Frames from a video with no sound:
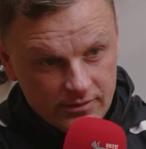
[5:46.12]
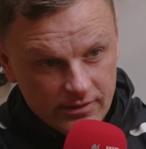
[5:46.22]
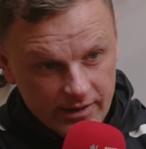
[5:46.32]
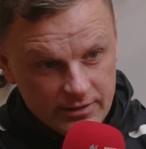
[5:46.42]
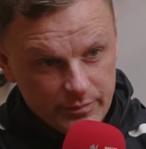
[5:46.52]

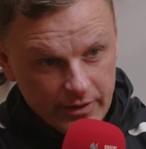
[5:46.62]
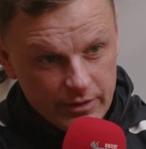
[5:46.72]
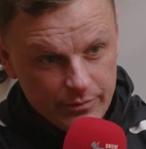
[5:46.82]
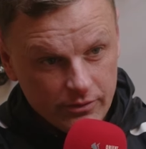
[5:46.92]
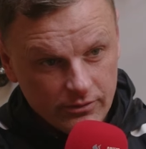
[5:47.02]
against
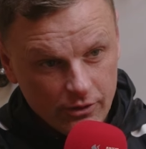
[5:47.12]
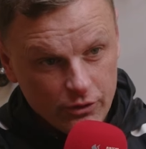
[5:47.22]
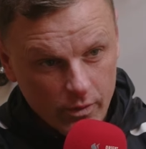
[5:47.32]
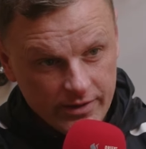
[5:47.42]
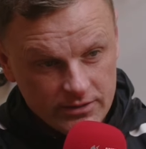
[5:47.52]
Peterborough on
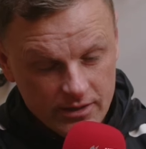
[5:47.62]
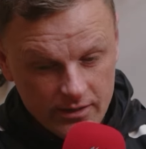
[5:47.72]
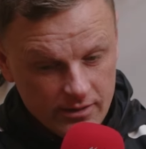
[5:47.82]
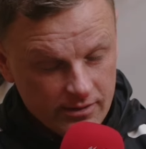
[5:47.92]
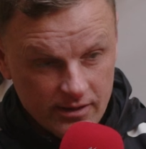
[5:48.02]
the
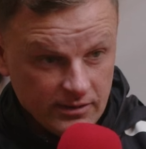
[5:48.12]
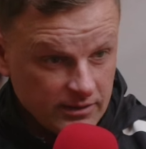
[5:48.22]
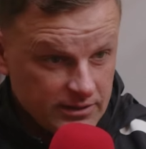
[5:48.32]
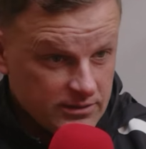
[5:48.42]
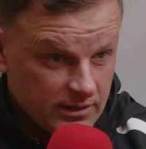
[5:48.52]
Wednesday. And
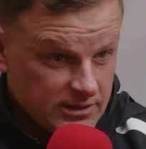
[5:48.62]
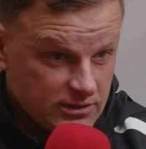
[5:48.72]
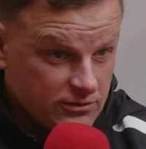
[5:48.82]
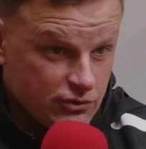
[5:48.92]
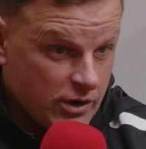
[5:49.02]
let's
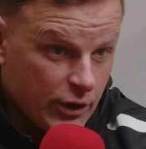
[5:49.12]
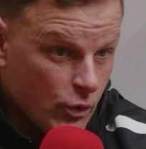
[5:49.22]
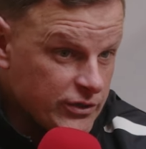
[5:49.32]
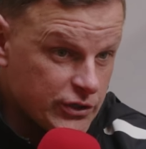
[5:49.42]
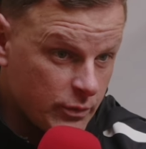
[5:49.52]
try and
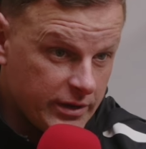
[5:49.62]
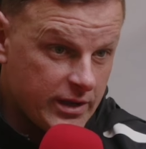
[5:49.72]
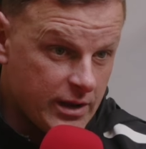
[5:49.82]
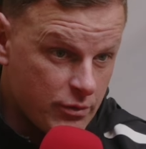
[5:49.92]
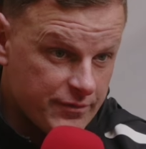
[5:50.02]
go into the
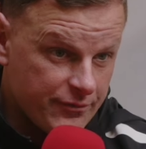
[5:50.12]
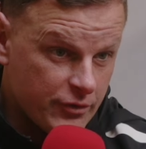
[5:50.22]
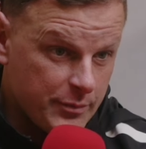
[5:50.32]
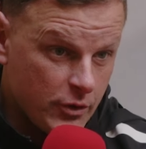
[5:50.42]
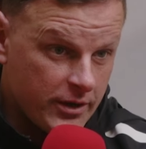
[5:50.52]
weekend with a
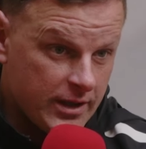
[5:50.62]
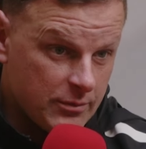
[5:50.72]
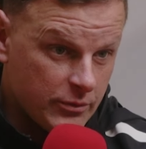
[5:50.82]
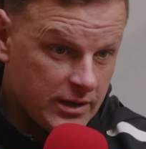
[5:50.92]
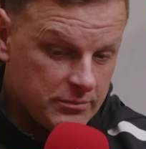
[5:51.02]
3-point
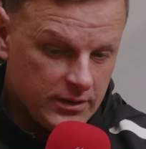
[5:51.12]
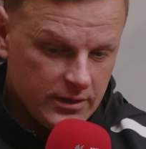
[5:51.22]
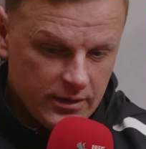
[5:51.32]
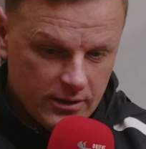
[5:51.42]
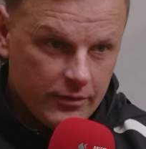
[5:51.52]
gap with them.
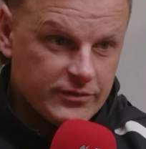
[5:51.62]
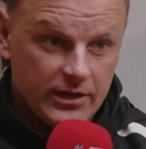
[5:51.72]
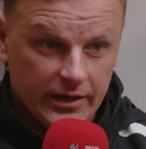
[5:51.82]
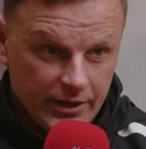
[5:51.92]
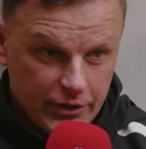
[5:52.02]
Obviously,
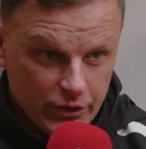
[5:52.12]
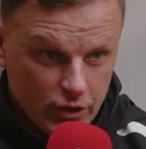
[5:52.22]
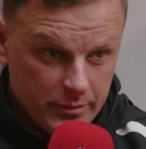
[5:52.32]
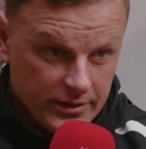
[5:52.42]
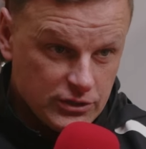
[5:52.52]
Lincoln are
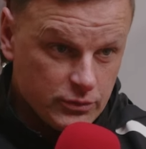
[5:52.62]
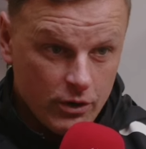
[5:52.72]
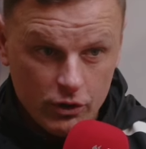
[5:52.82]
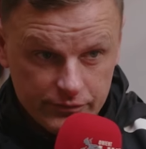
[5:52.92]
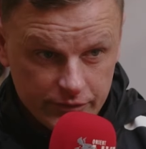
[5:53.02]
coming into
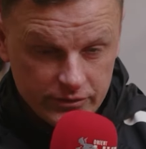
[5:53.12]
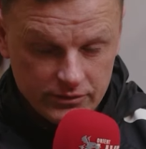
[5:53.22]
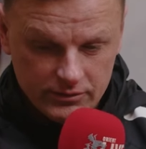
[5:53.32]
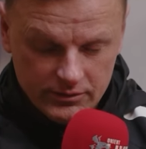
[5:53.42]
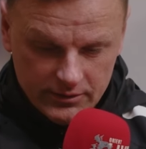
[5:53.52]
Oxford
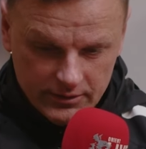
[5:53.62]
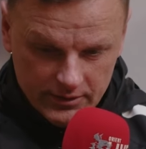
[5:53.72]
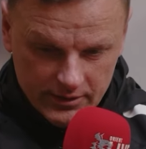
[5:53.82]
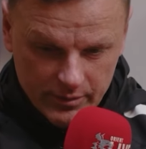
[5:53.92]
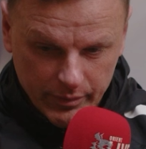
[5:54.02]
and
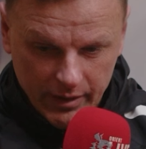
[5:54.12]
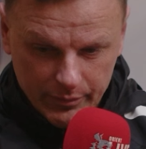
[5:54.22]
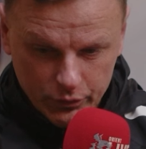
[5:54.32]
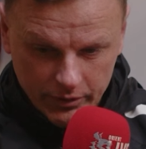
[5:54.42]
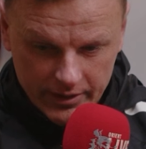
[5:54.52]

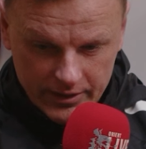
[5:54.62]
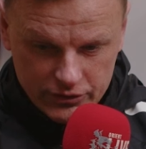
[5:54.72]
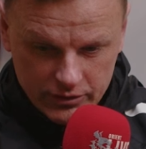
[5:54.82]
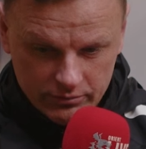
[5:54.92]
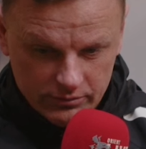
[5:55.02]
Blackpool are there.
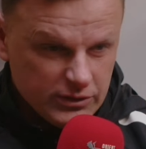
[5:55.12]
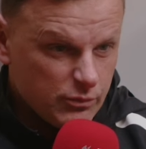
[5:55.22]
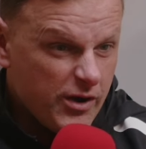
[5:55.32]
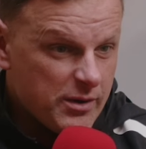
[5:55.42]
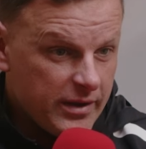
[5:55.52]
So listen,
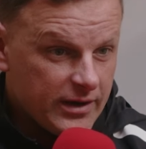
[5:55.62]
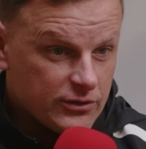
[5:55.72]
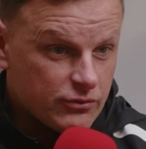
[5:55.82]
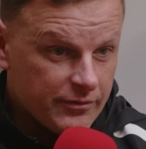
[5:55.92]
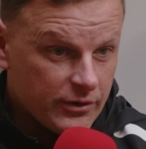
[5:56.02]
we're in the
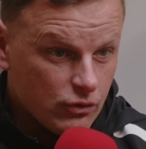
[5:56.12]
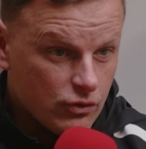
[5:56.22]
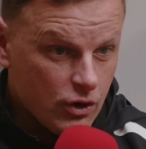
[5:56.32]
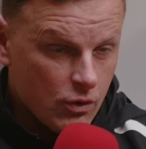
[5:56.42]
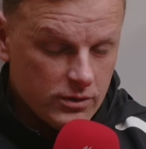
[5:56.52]
mix. We're having a
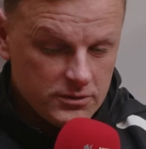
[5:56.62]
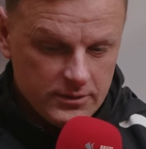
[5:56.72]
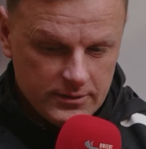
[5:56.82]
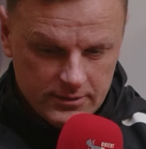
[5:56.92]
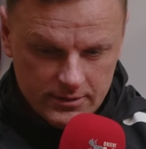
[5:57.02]
good go.
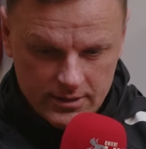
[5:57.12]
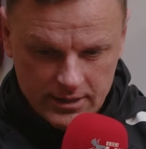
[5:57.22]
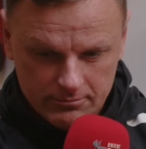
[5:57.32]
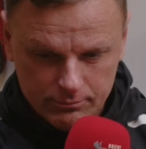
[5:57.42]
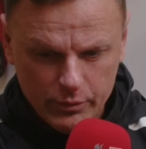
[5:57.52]

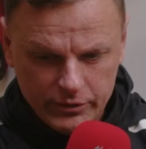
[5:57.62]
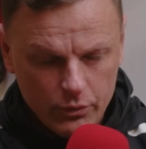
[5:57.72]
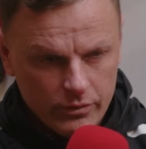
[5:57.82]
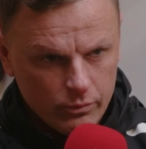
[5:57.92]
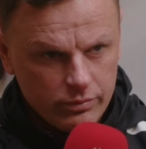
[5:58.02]
But
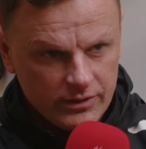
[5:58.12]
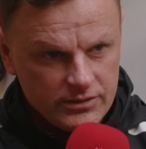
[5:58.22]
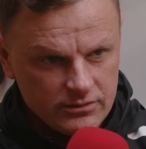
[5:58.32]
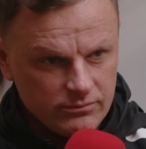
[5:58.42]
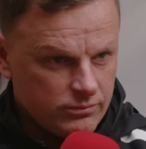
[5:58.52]

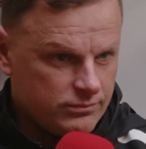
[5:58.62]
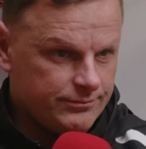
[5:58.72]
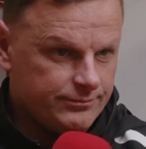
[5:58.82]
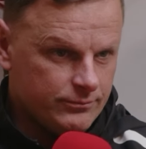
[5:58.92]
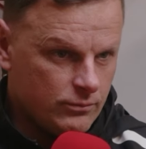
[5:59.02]

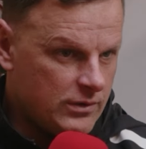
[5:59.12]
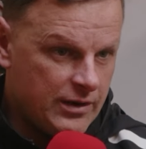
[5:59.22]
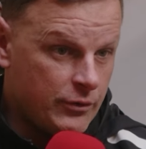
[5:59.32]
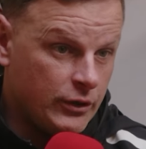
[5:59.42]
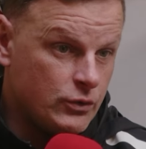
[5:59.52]

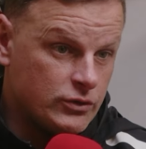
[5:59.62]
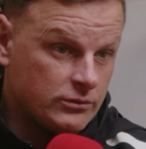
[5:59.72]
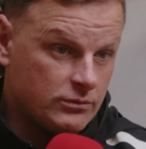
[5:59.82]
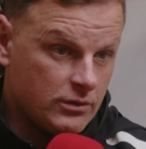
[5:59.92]
if we lose on